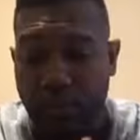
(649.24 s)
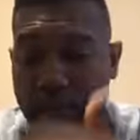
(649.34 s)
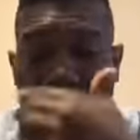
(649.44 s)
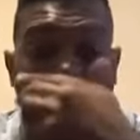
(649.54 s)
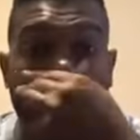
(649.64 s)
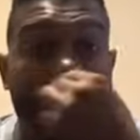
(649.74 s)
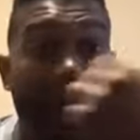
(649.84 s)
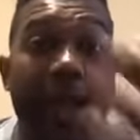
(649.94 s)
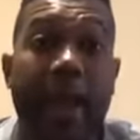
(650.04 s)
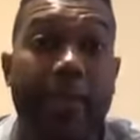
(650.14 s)
and so from
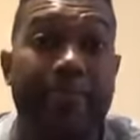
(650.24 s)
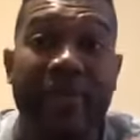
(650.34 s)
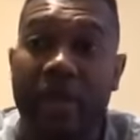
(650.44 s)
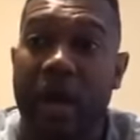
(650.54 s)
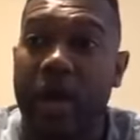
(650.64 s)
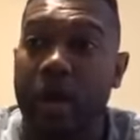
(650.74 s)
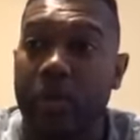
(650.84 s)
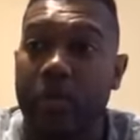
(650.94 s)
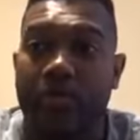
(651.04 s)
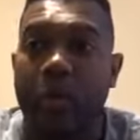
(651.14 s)
there, uh,
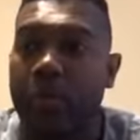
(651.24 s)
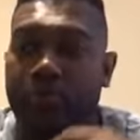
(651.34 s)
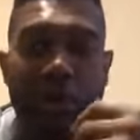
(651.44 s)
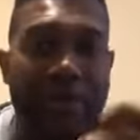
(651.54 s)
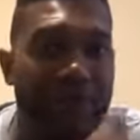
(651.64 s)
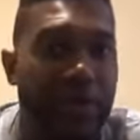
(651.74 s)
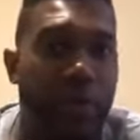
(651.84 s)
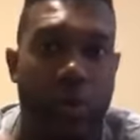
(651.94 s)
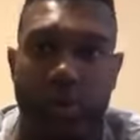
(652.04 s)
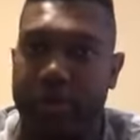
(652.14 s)
more prophetic
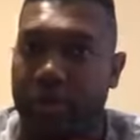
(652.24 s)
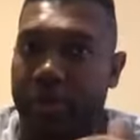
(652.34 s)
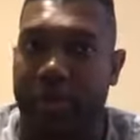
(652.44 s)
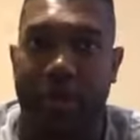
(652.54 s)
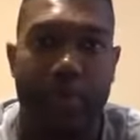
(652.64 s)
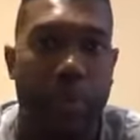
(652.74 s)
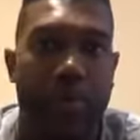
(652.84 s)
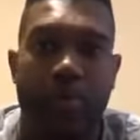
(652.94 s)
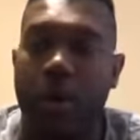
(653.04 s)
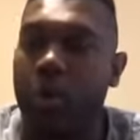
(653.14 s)
words started coming.
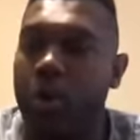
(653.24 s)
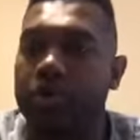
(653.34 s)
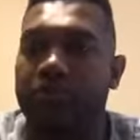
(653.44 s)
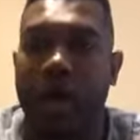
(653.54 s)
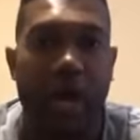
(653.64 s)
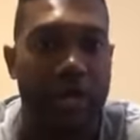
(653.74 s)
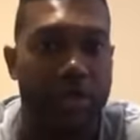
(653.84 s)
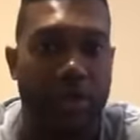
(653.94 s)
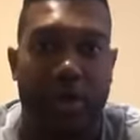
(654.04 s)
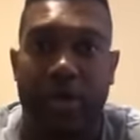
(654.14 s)
More words of knowledge
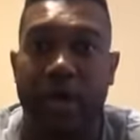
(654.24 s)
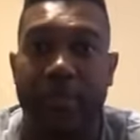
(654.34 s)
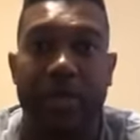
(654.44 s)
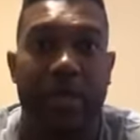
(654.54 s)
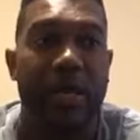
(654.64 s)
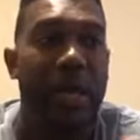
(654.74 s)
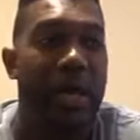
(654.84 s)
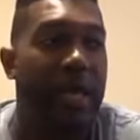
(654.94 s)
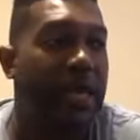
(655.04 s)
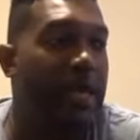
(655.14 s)
started coming
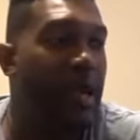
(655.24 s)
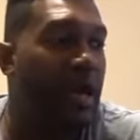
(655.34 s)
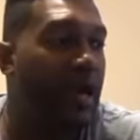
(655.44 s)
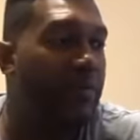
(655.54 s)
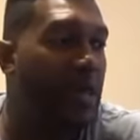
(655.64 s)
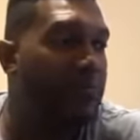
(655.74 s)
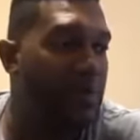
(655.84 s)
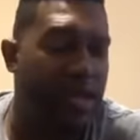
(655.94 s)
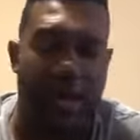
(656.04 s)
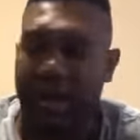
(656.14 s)
in, and um, and
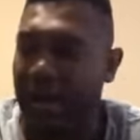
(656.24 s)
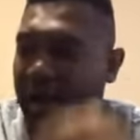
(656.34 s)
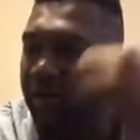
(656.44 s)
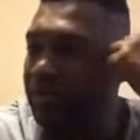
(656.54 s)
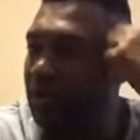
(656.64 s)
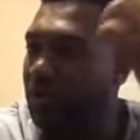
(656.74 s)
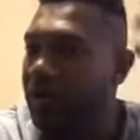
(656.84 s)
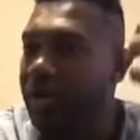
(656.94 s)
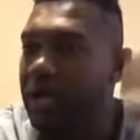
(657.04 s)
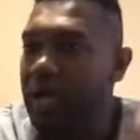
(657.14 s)
man, I, I heard the
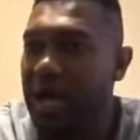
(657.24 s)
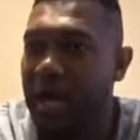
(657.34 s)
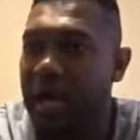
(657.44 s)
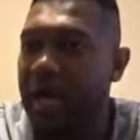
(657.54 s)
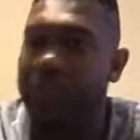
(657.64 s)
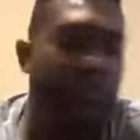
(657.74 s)
Lord uh,